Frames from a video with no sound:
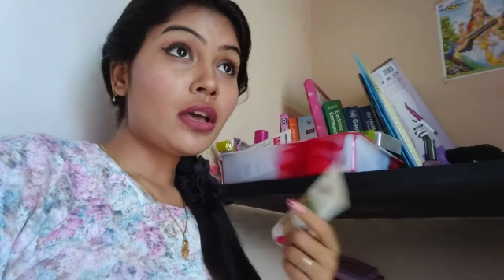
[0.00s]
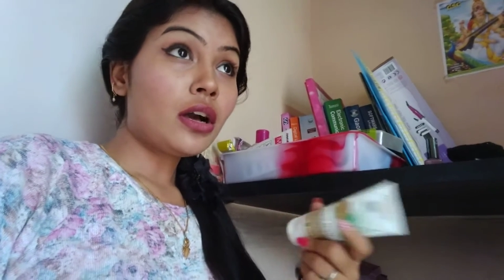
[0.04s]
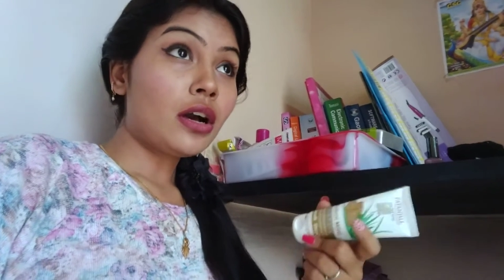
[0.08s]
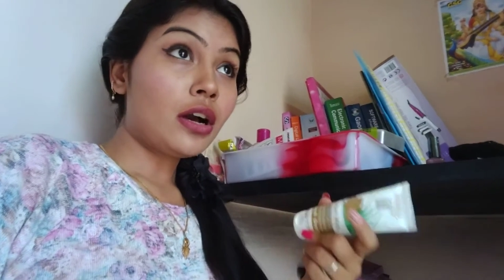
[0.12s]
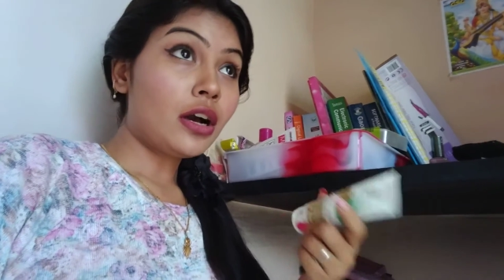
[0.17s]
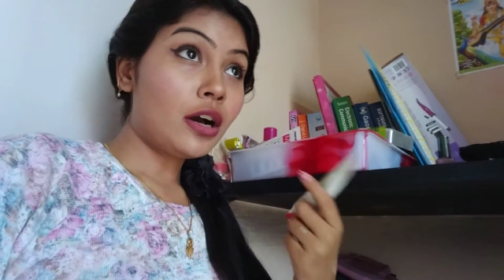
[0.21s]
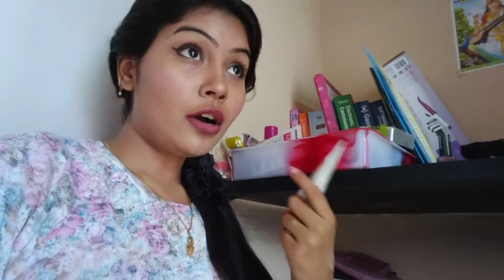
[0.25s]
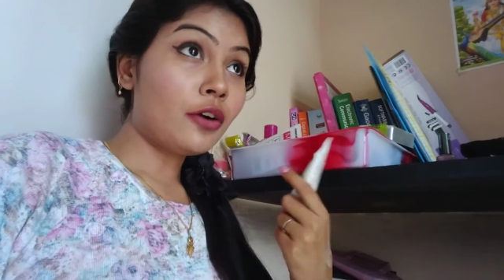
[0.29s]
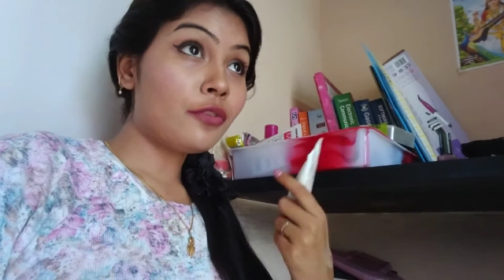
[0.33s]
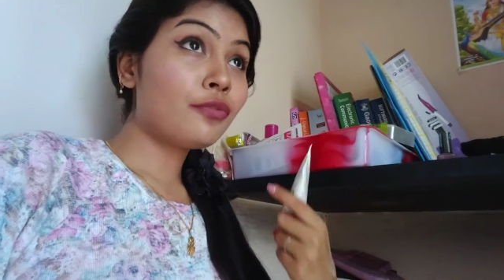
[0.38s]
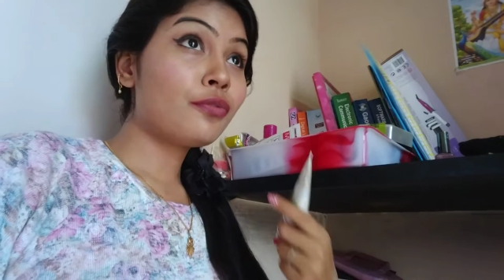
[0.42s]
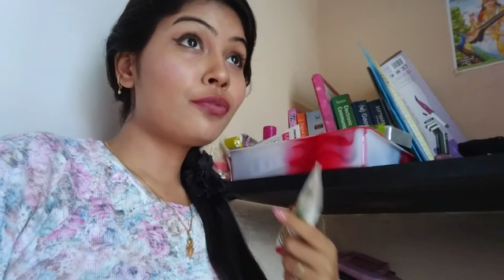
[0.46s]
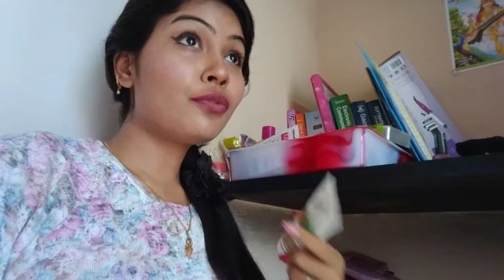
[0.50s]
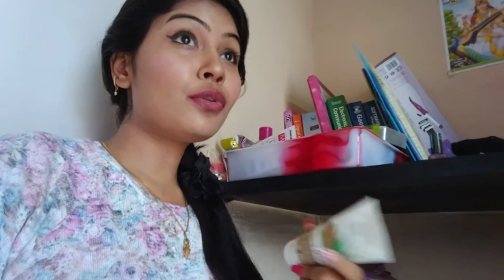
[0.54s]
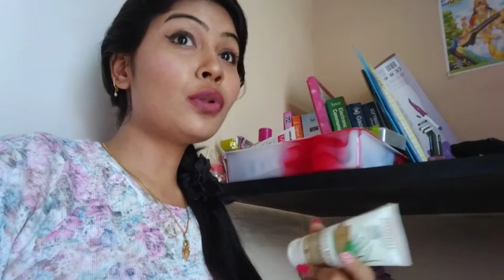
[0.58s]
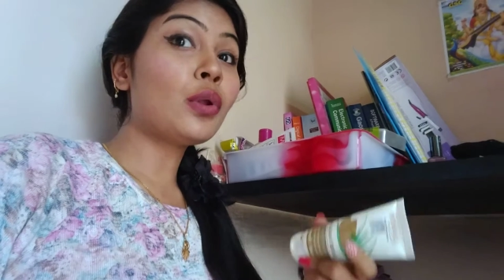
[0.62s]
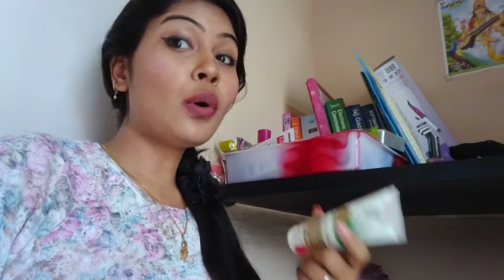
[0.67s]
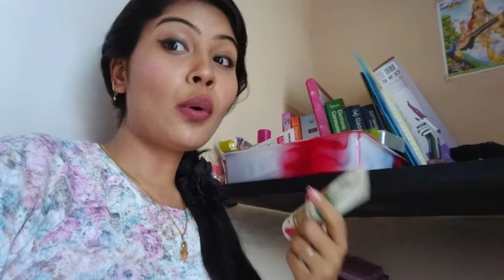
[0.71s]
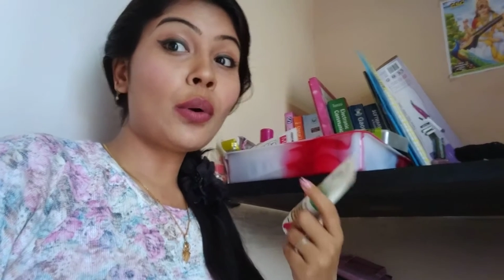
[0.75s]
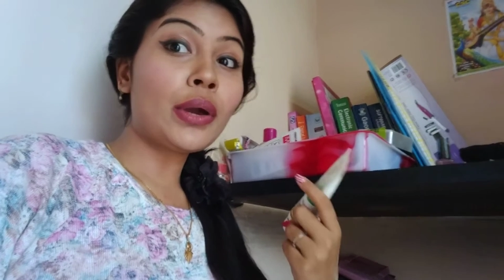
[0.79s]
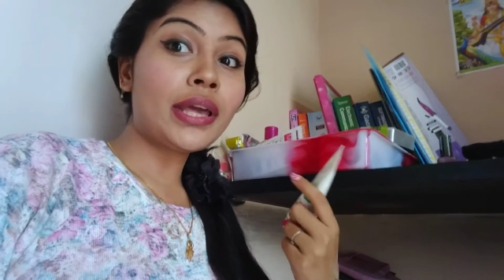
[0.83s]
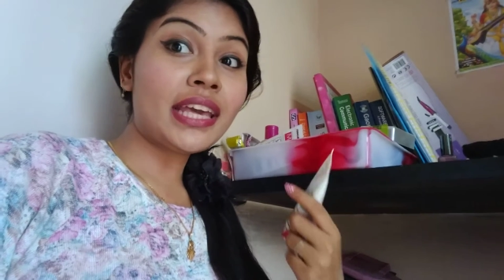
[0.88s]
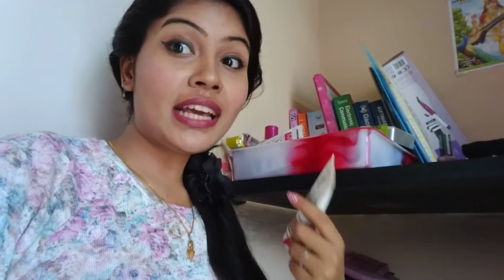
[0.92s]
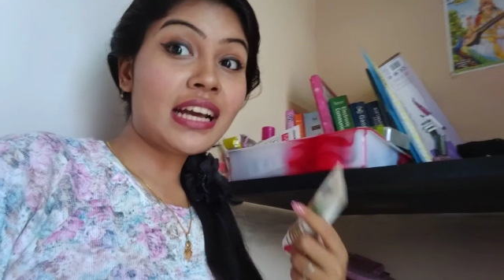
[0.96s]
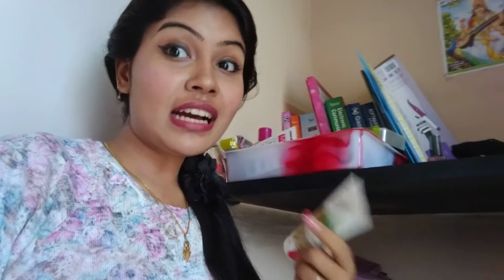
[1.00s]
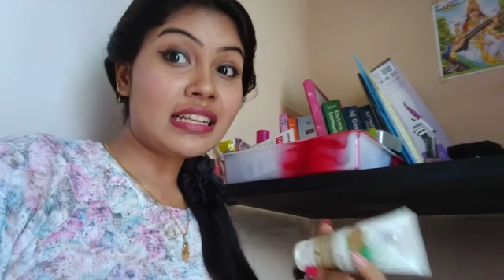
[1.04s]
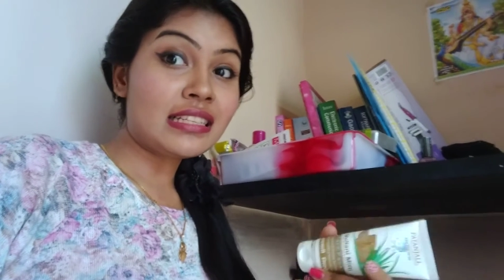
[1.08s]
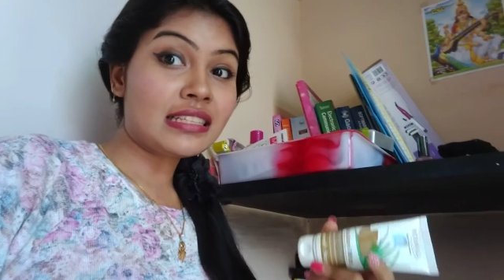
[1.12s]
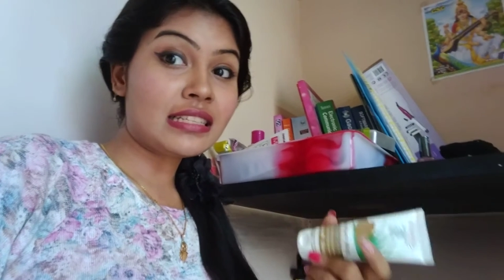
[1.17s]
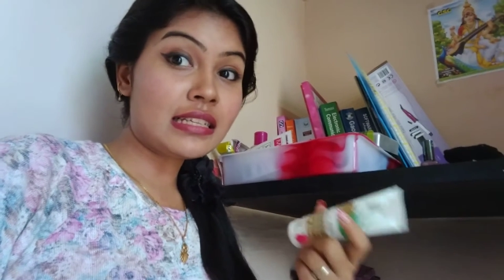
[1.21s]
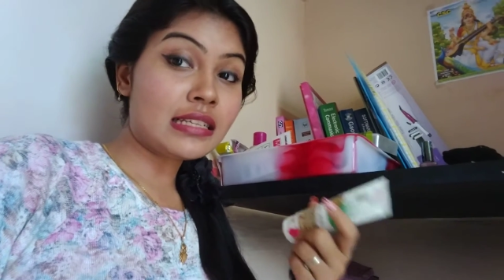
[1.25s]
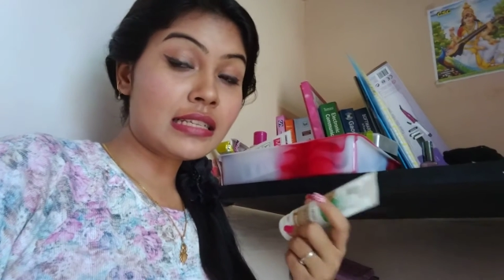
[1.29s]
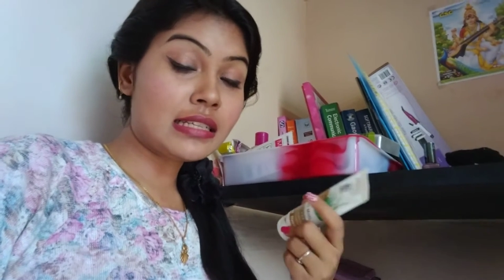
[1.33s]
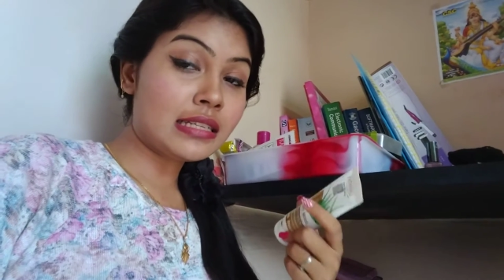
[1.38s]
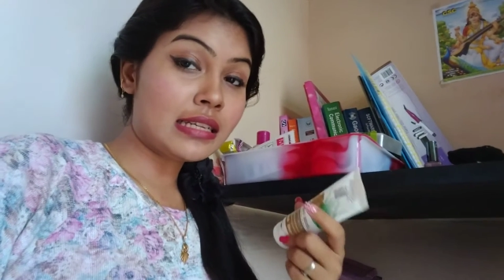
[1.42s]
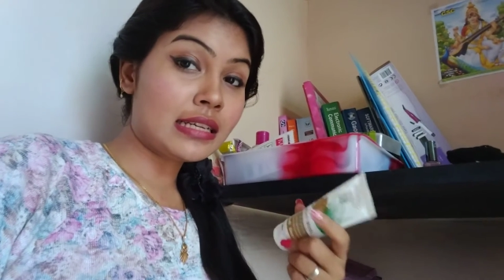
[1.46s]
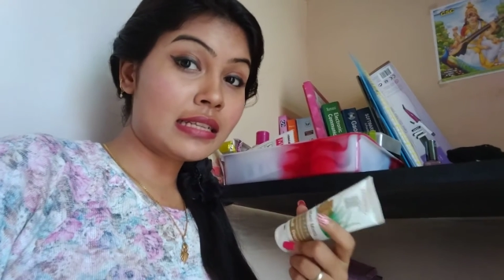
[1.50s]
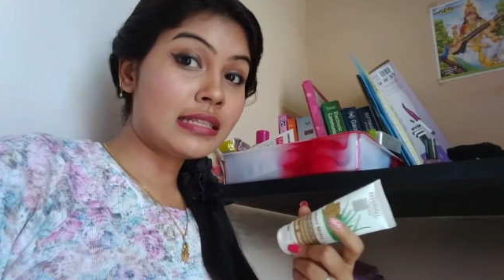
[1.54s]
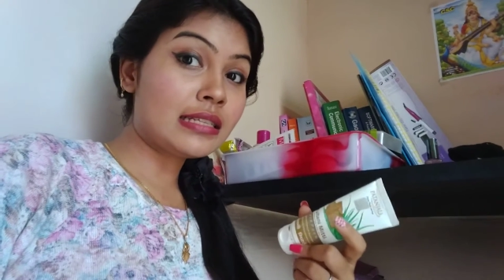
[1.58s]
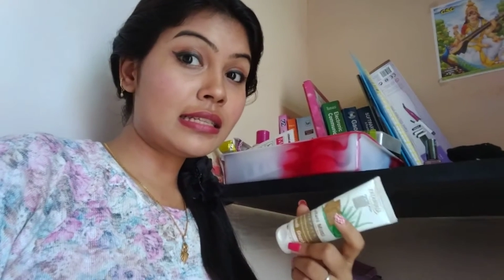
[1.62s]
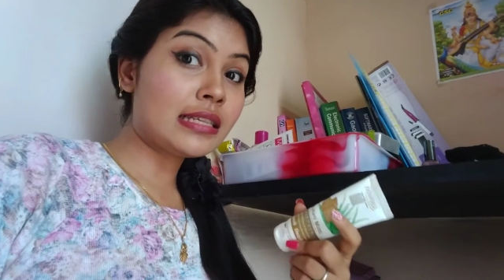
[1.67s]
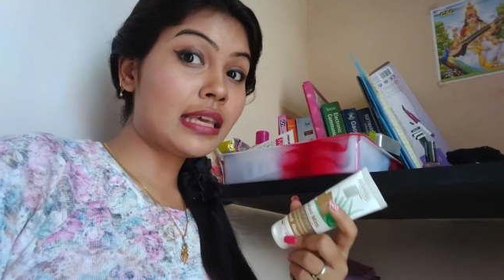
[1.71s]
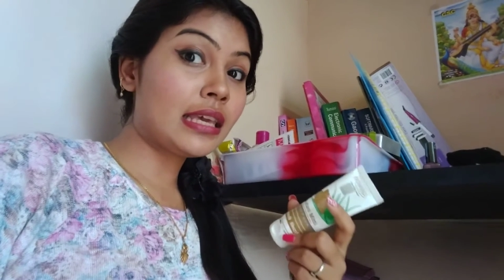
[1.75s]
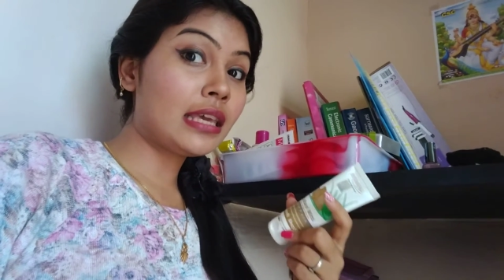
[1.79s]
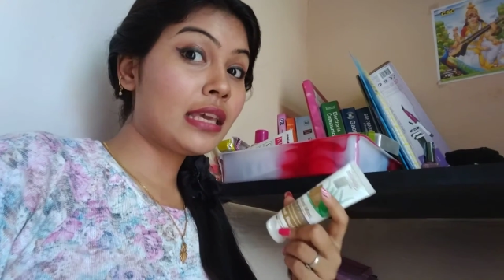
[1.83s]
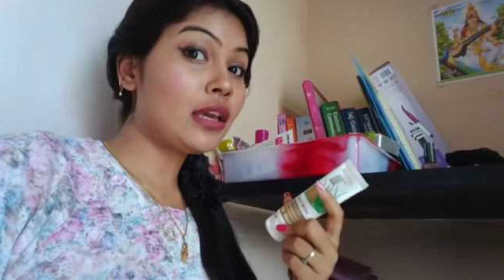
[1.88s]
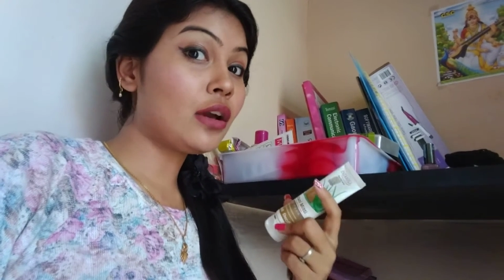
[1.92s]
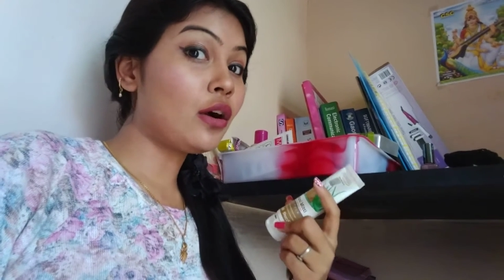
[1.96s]
flowy
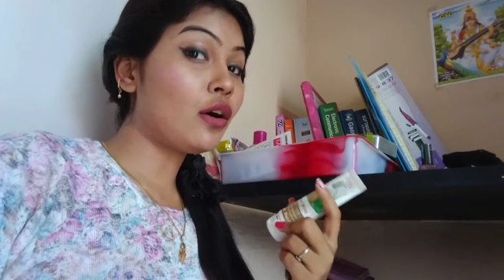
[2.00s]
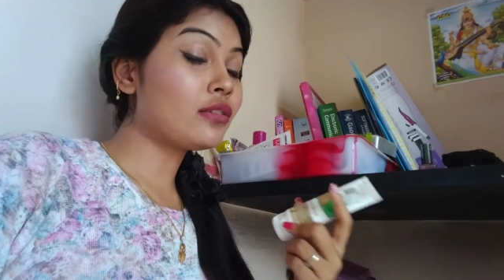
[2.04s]
consistency